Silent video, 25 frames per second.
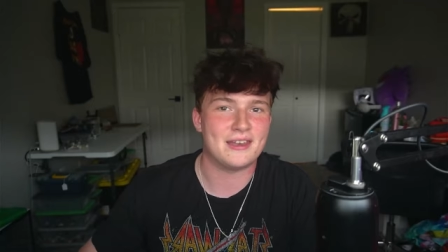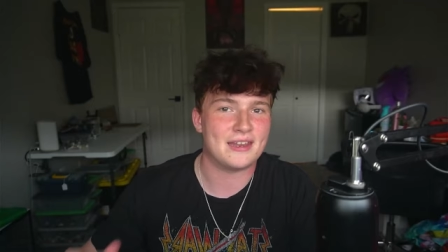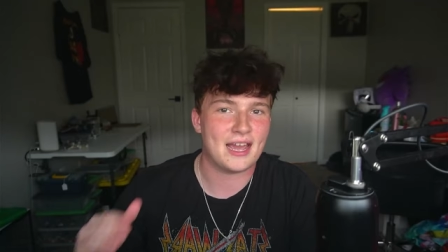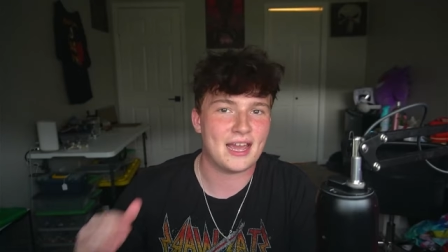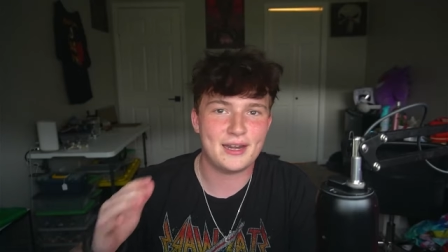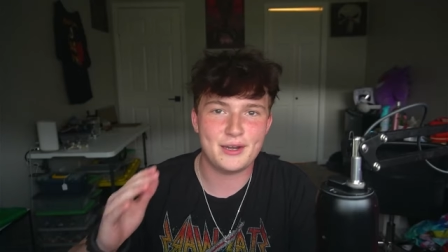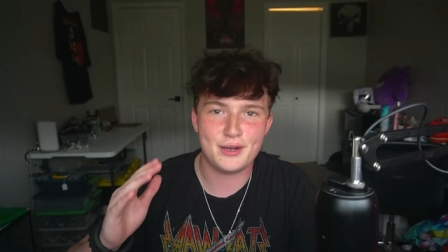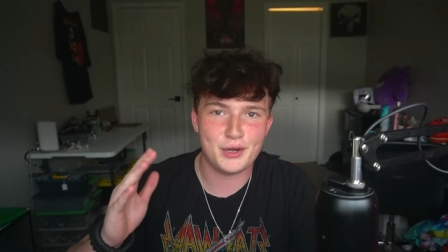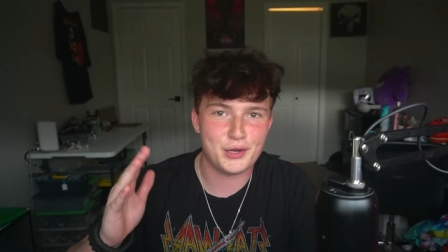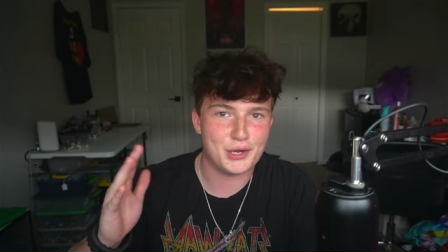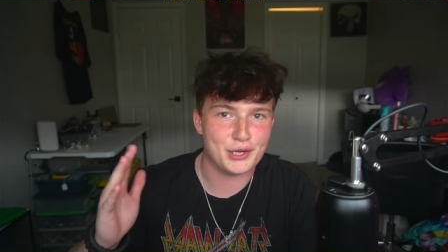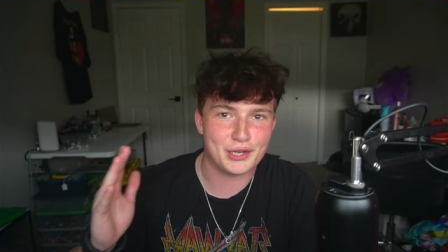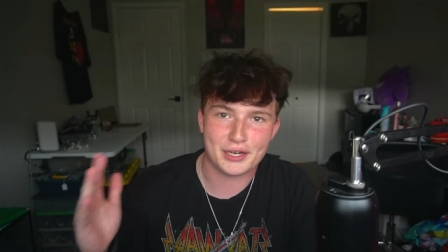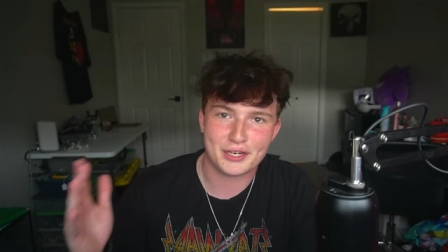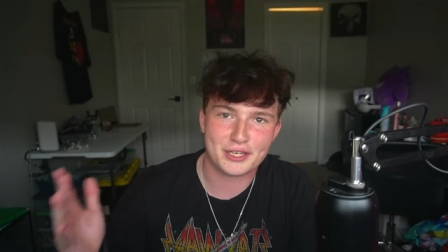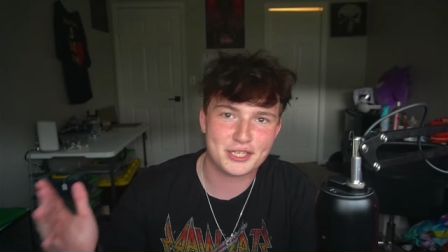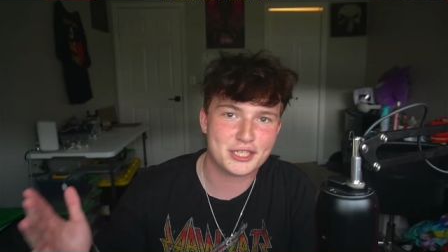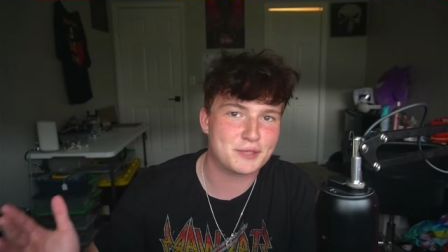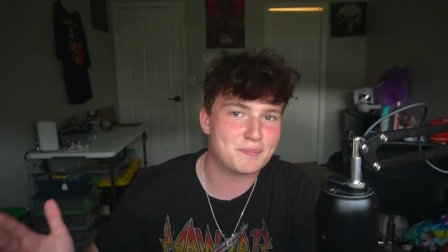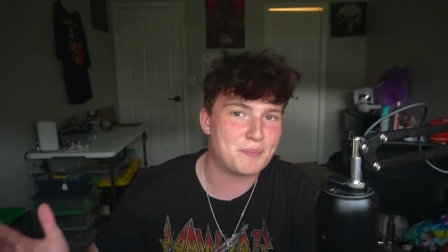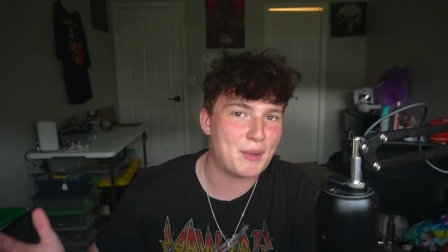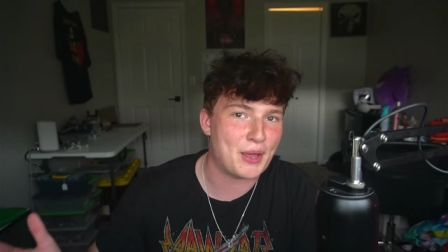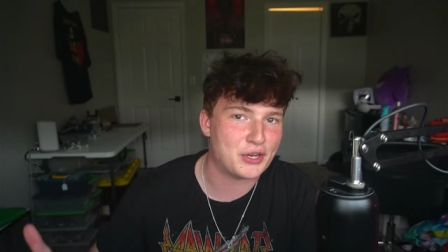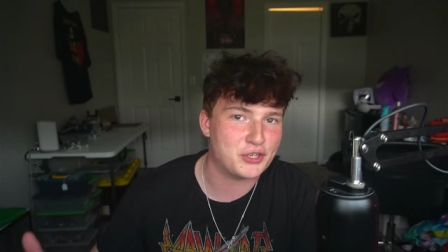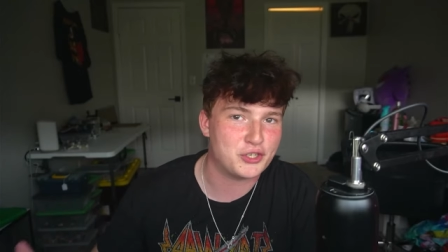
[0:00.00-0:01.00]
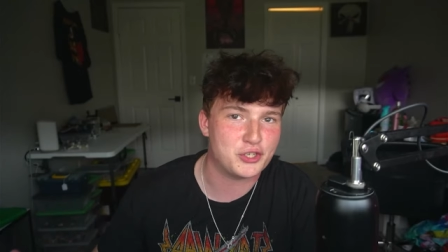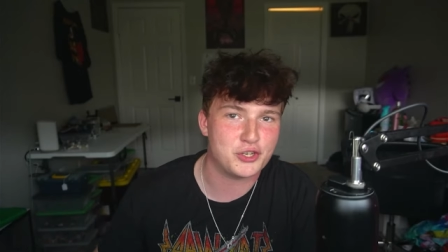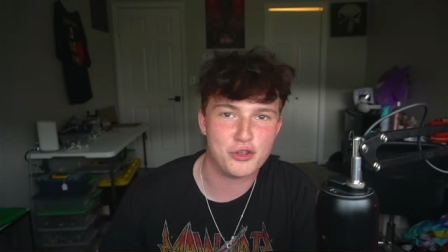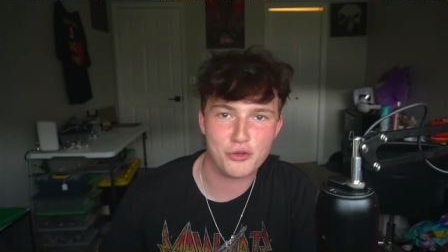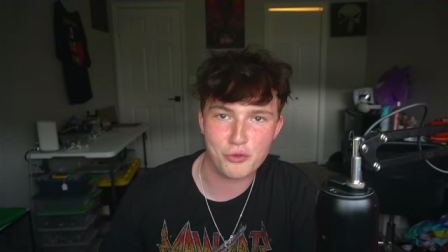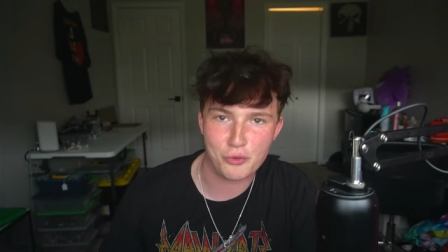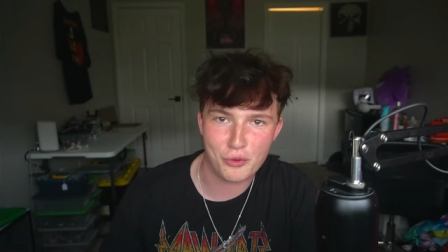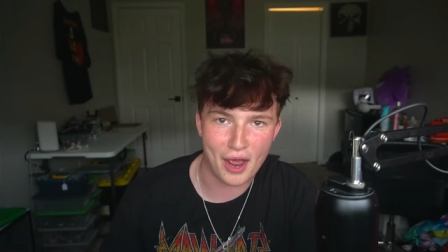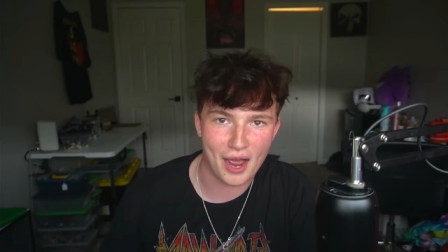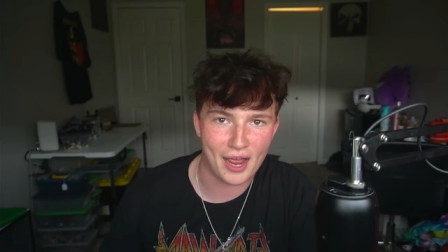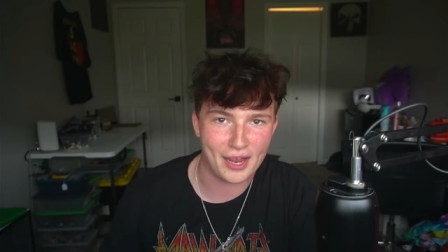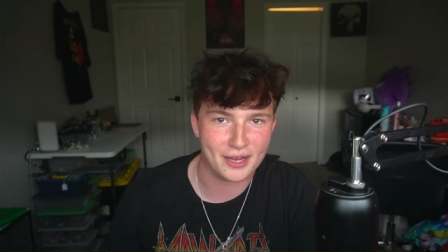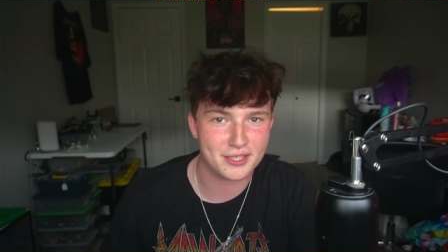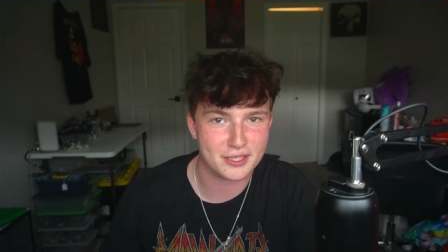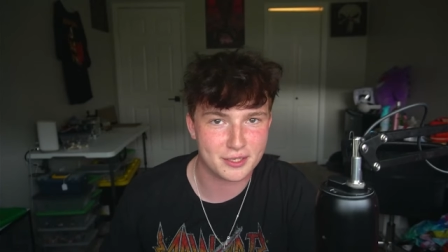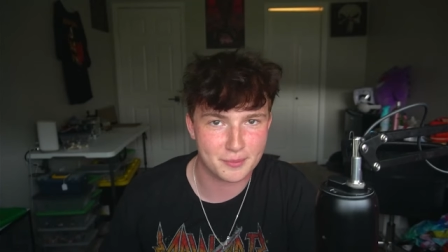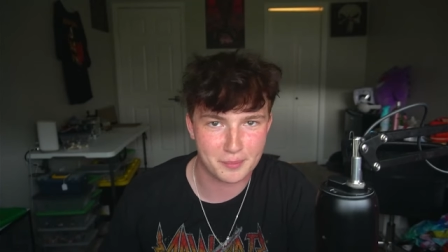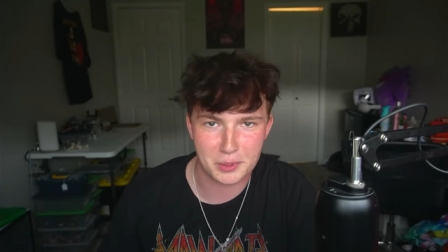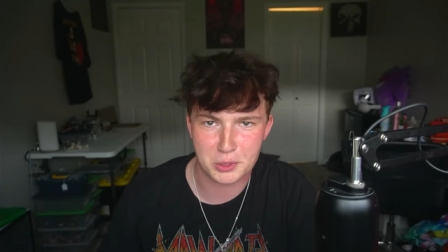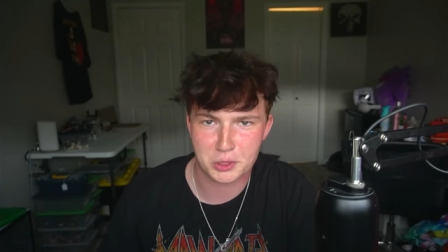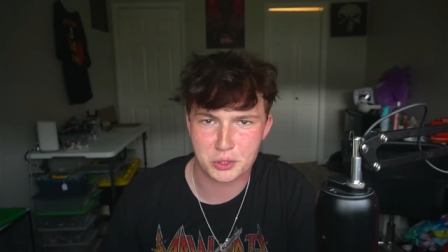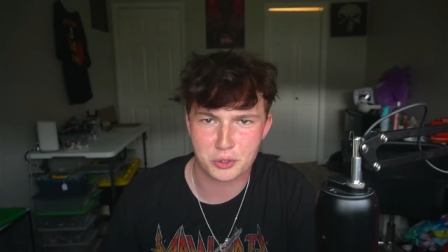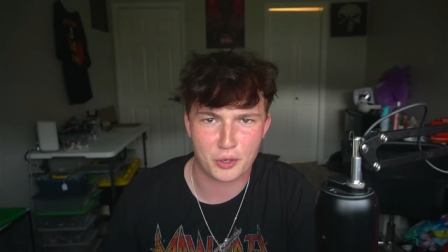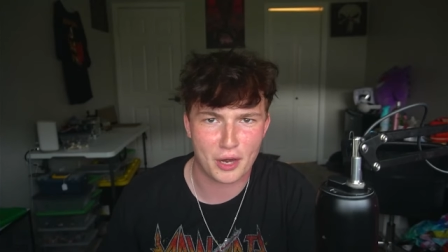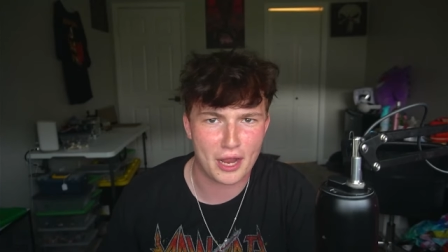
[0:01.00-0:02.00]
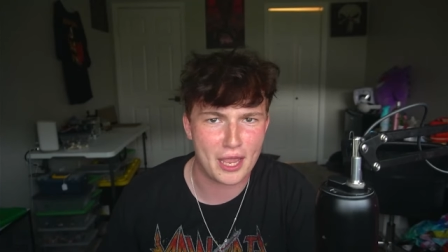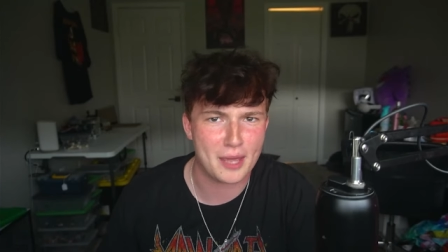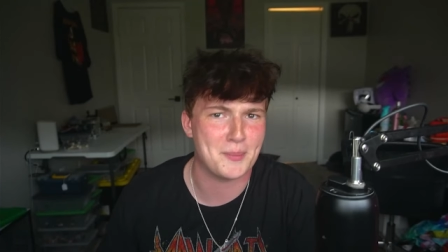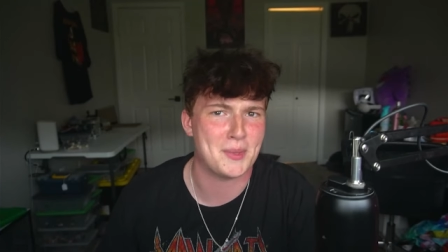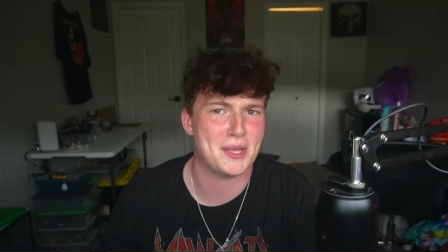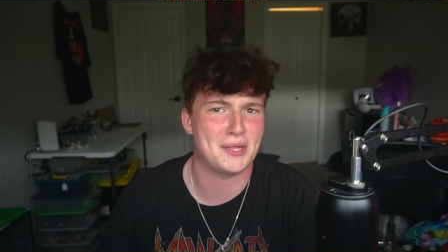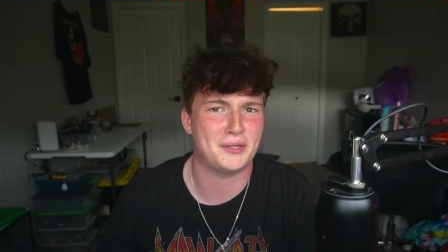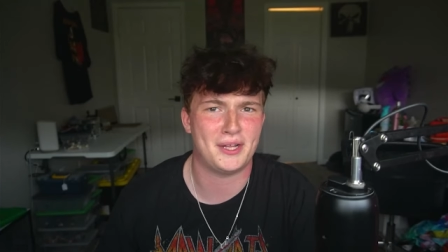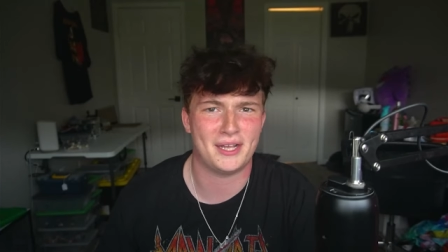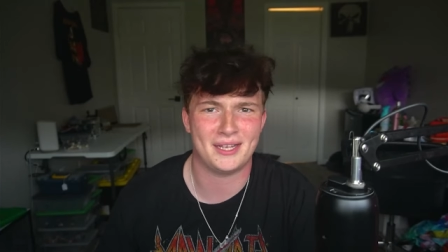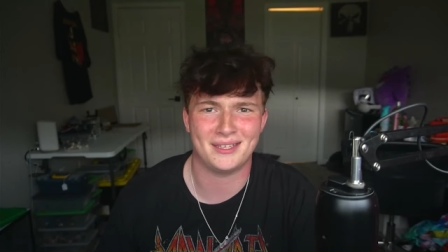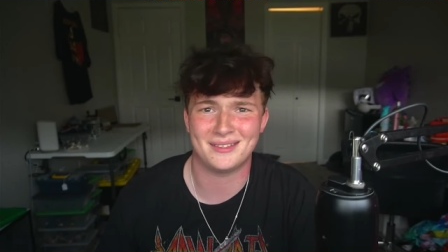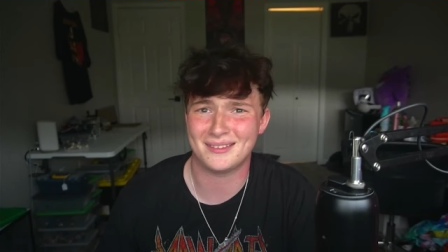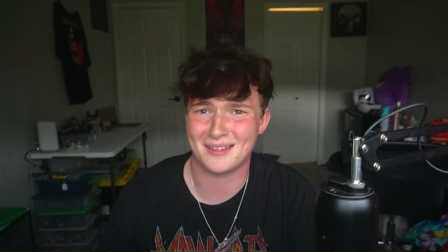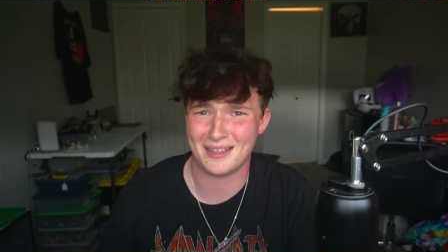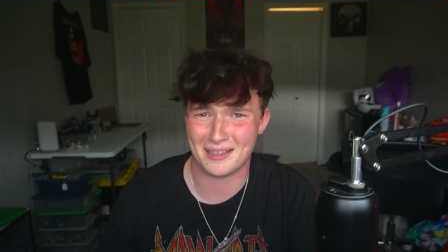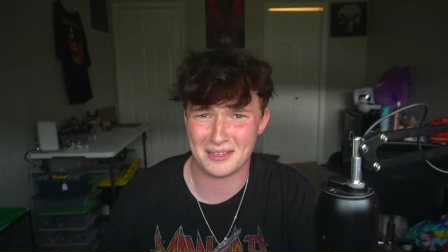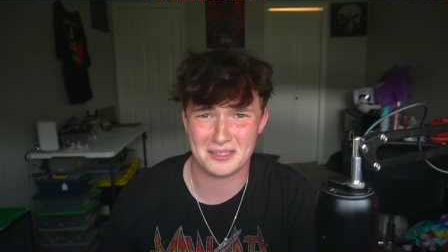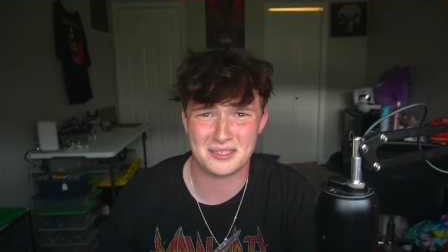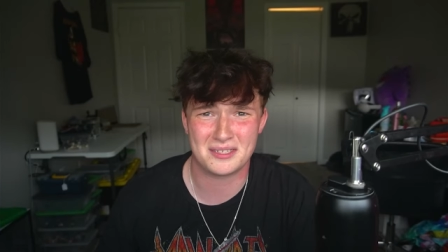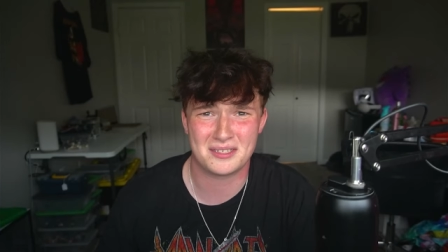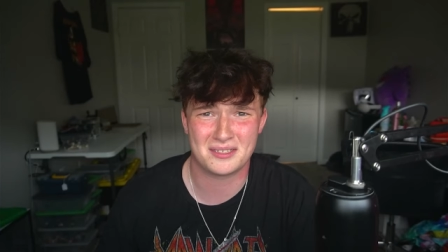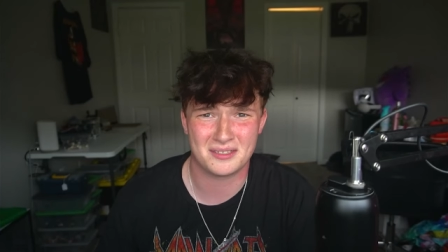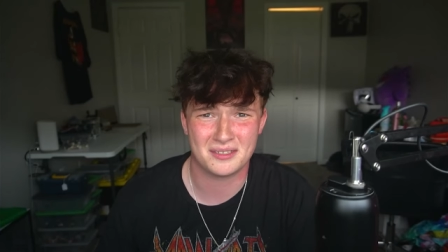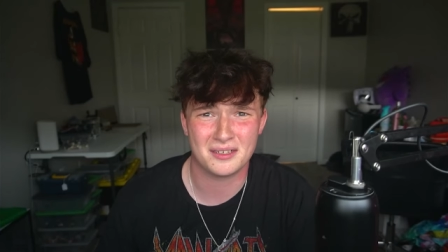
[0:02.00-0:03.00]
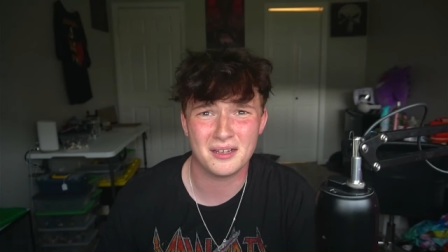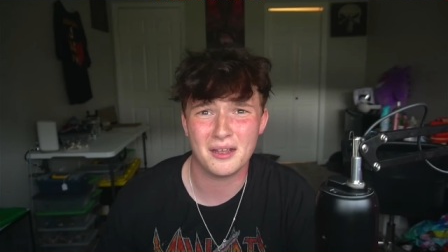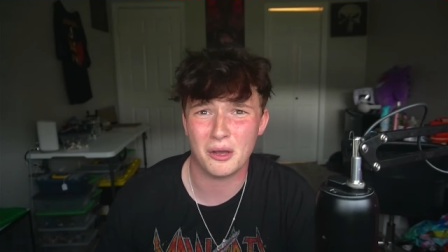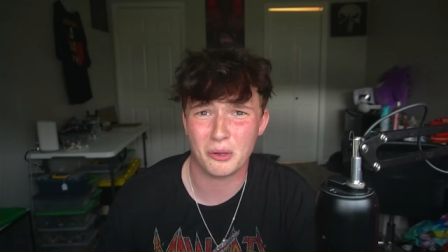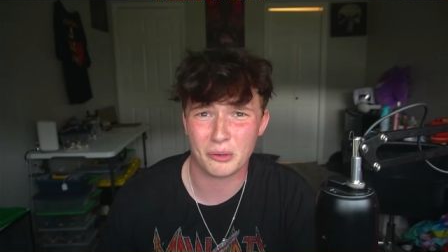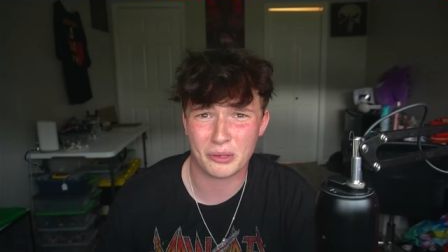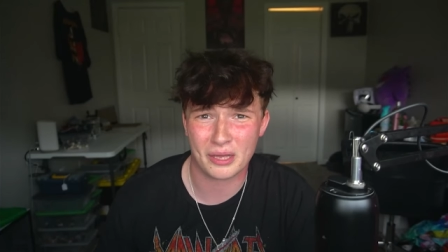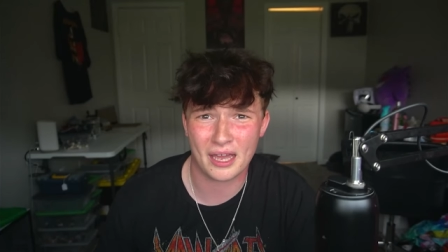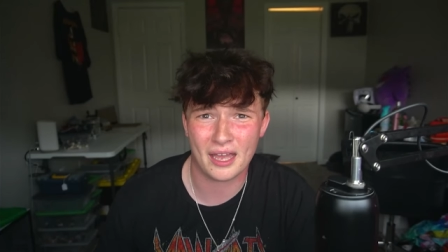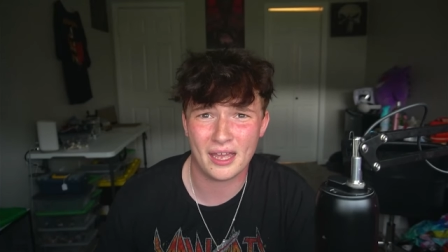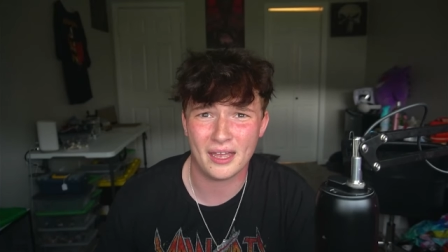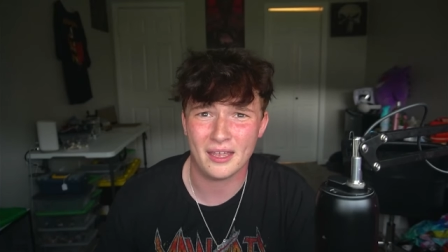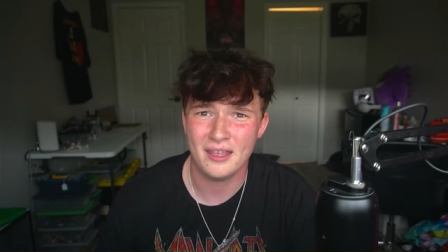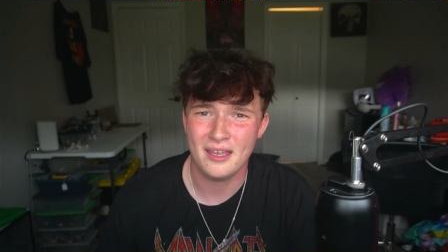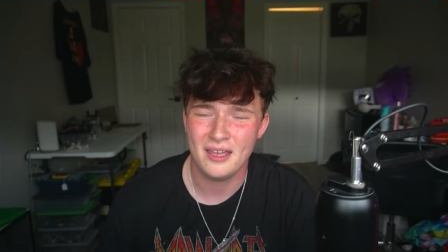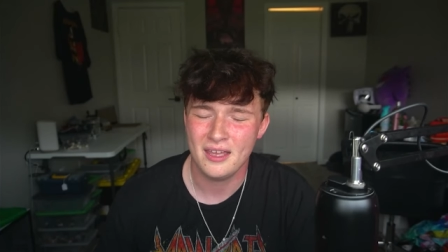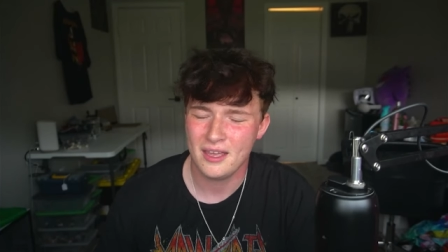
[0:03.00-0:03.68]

I didn't expect you guys to betray me like this, okay?